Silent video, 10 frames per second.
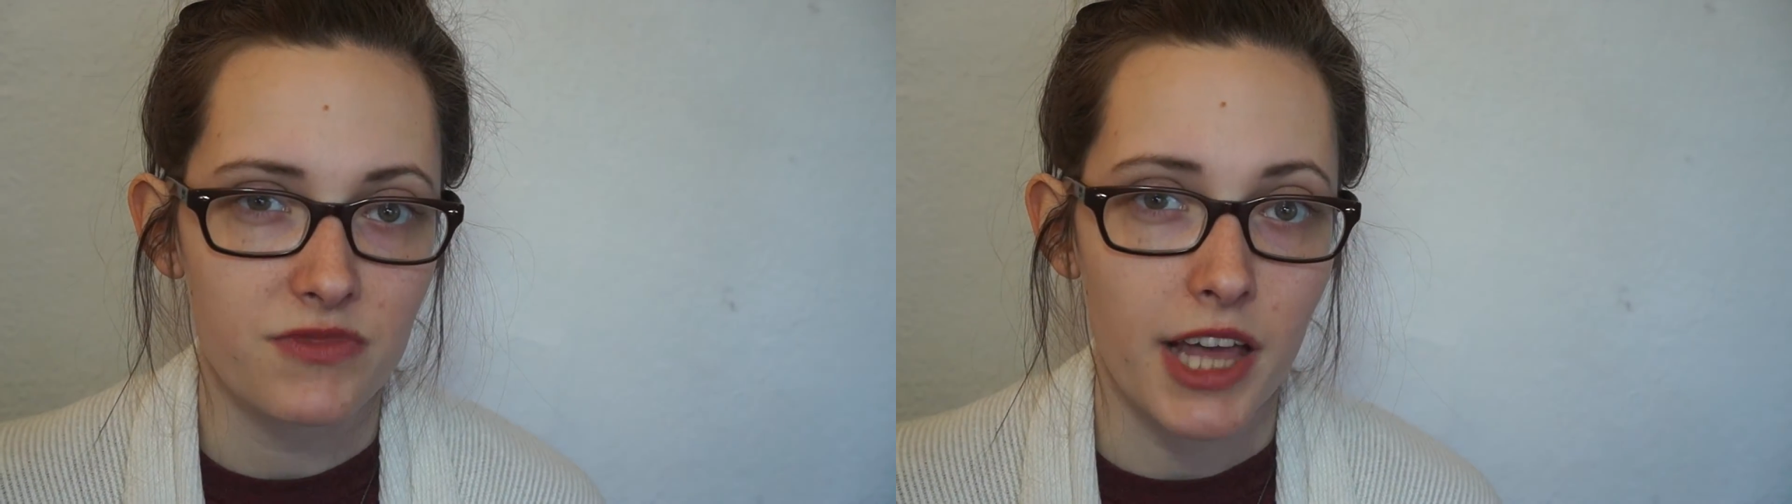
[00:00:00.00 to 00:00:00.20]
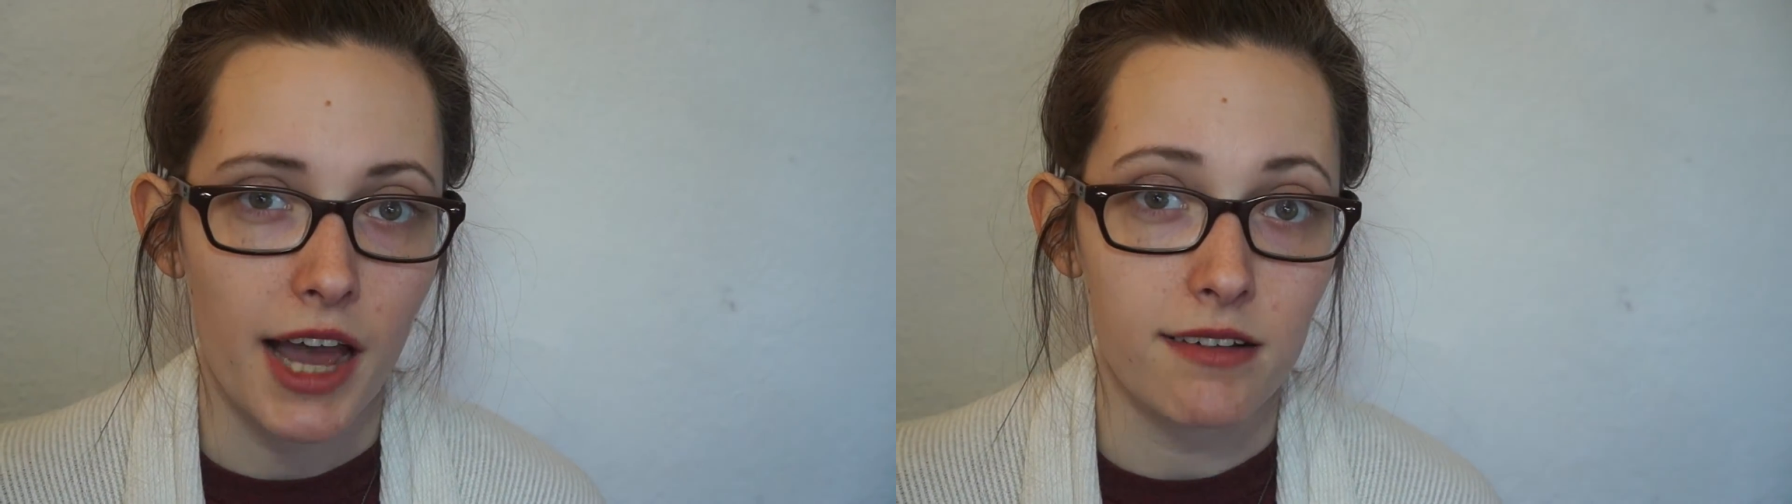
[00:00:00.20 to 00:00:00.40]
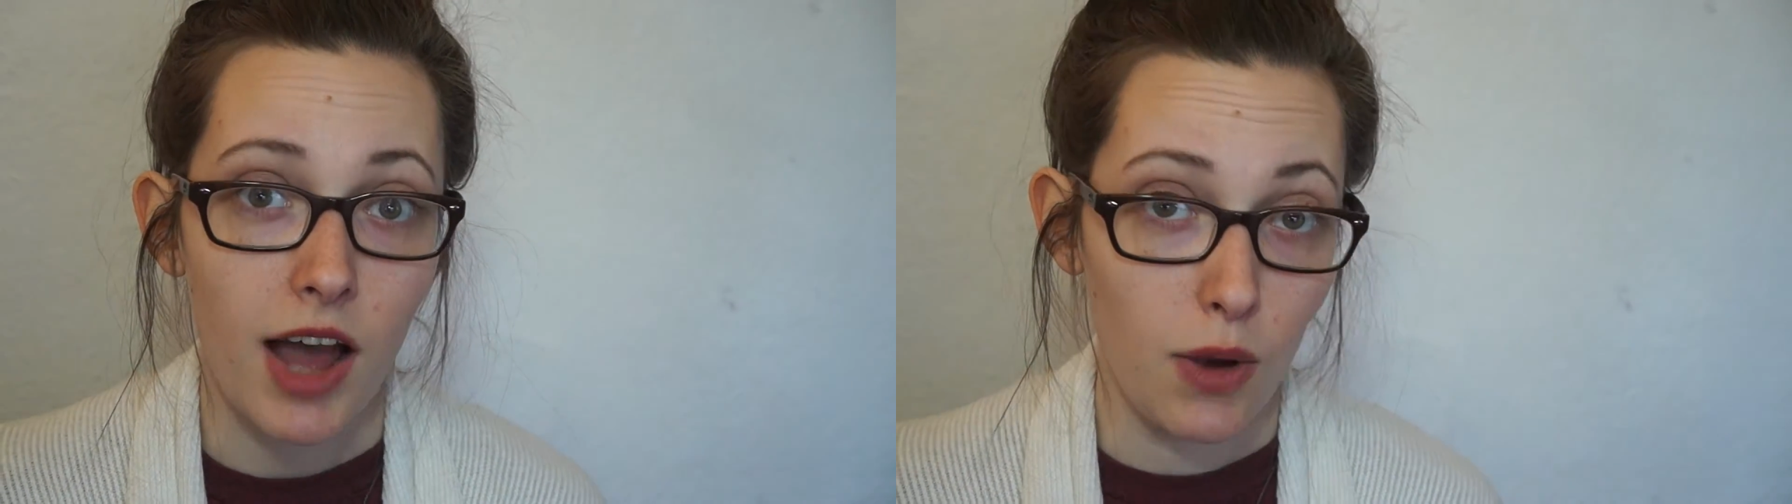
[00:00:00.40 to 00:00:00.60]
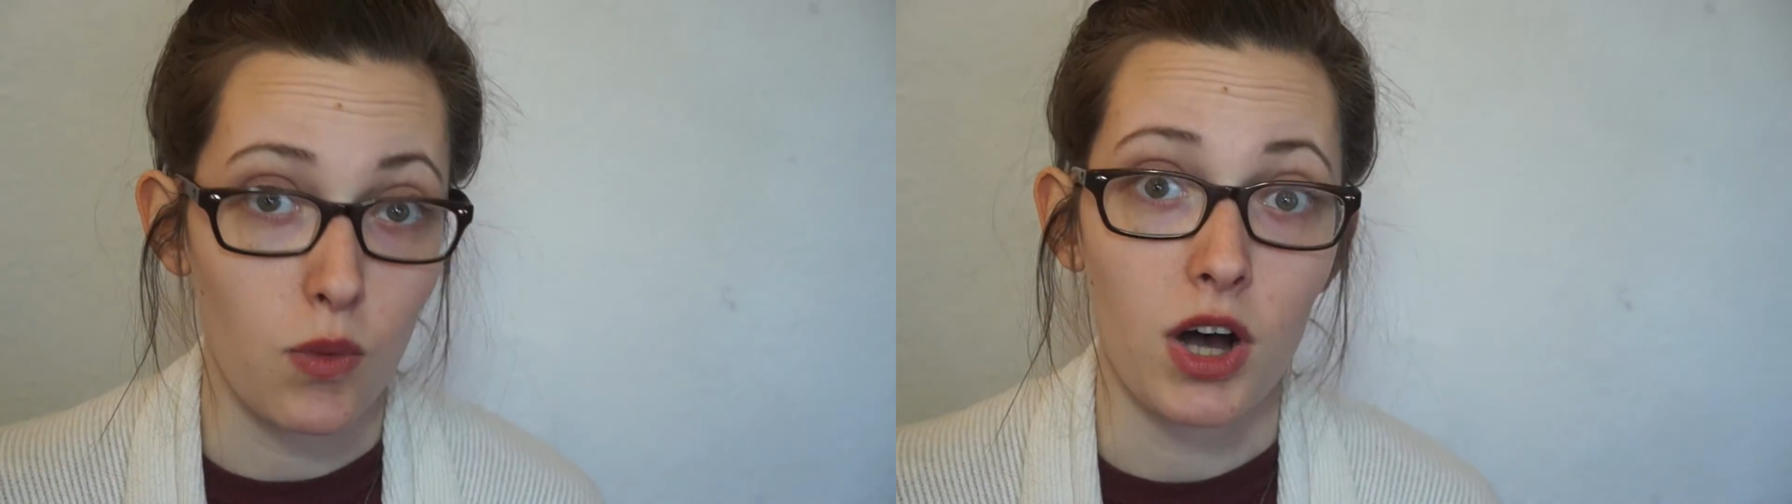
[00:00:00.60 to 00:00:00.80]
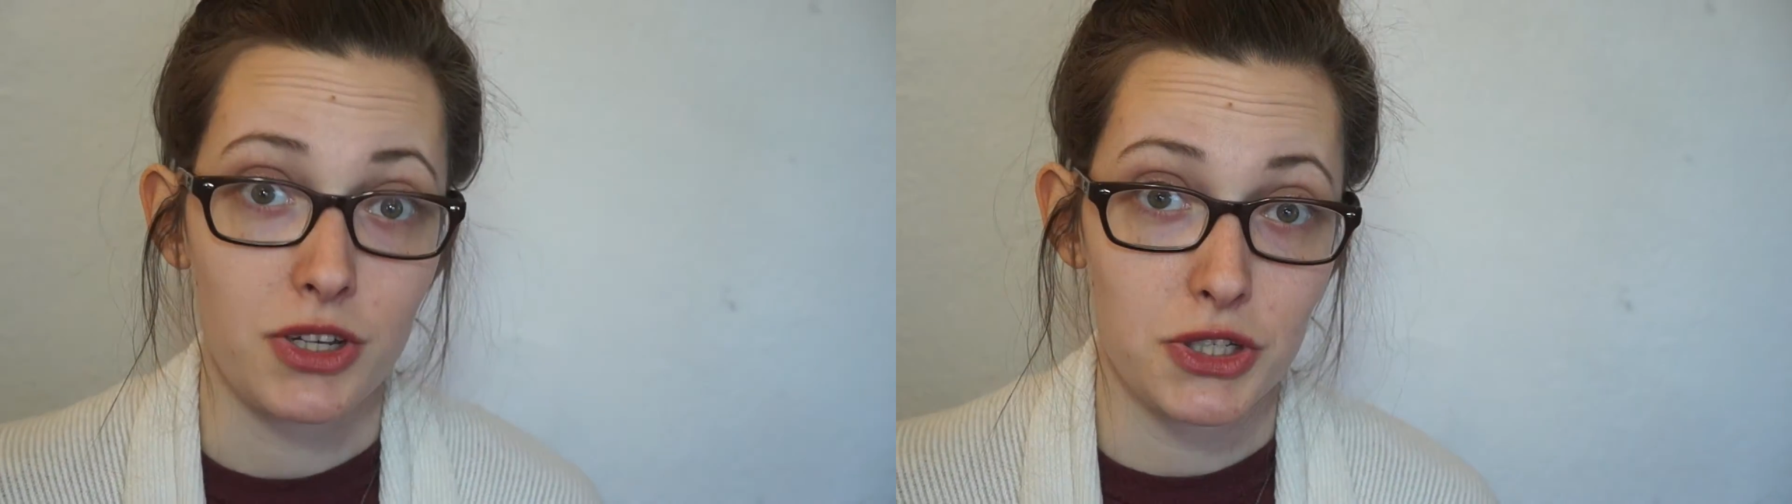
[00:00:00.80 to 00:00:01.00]
that I
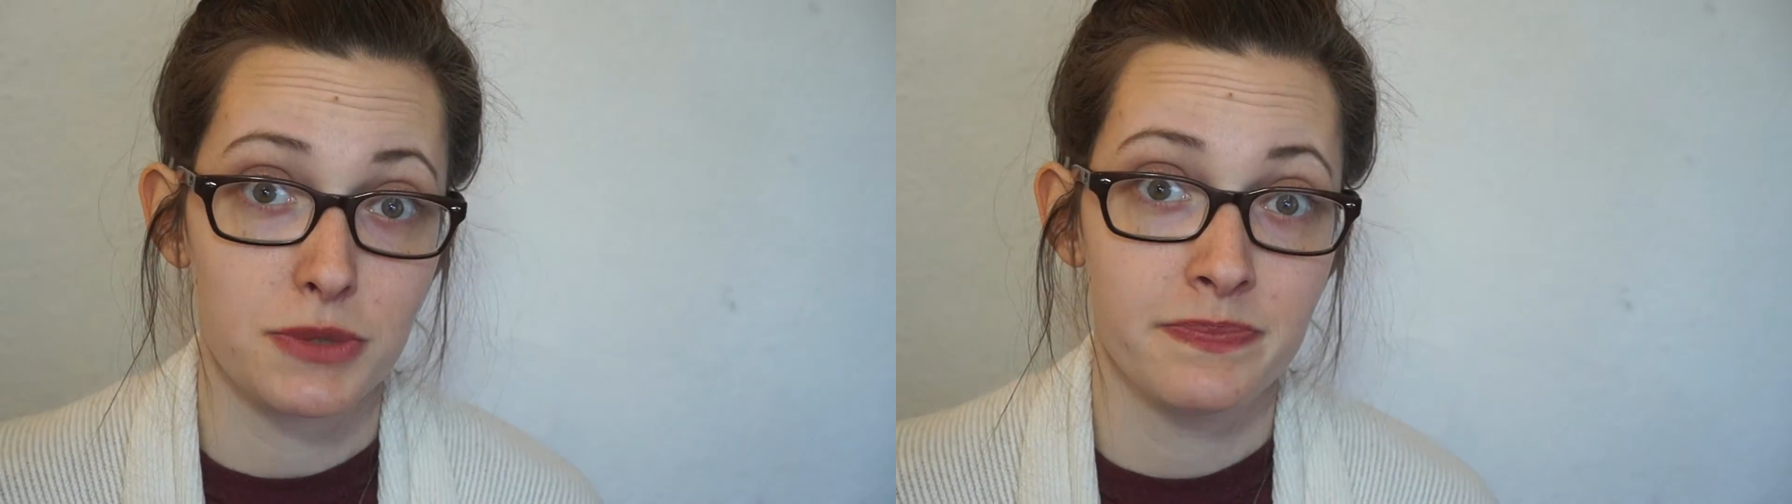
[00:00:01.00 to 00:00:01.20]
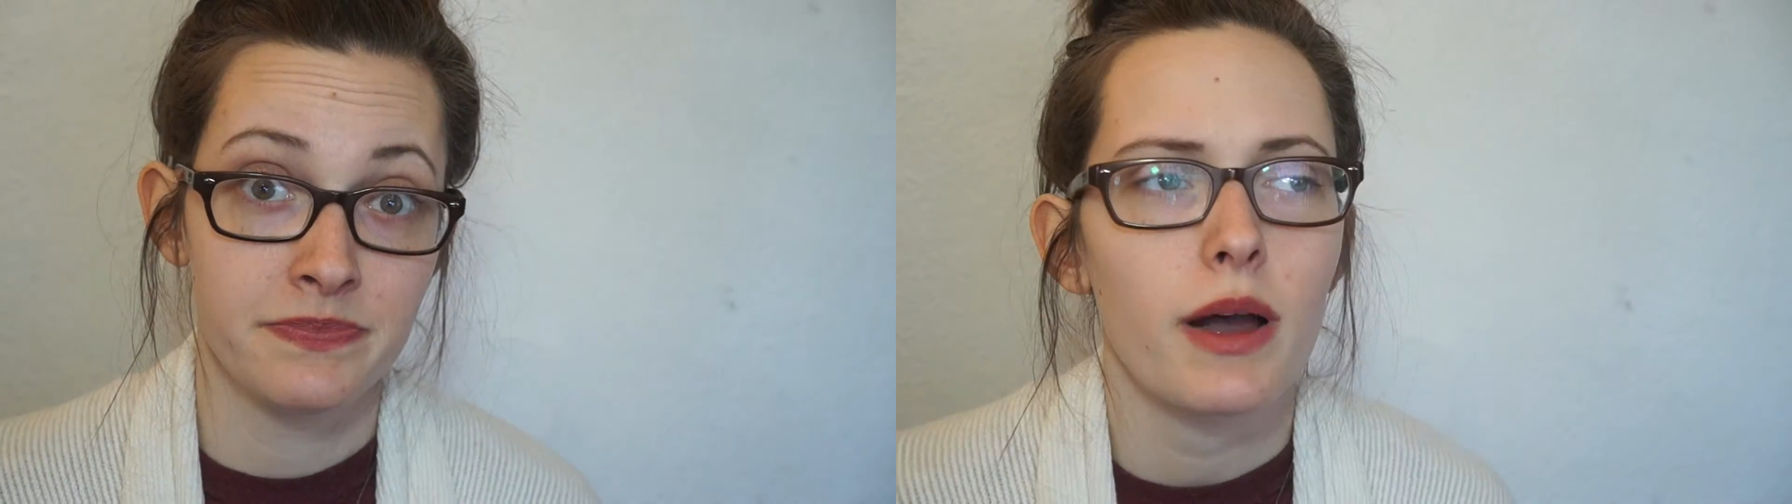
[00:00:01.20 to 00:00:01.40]
was.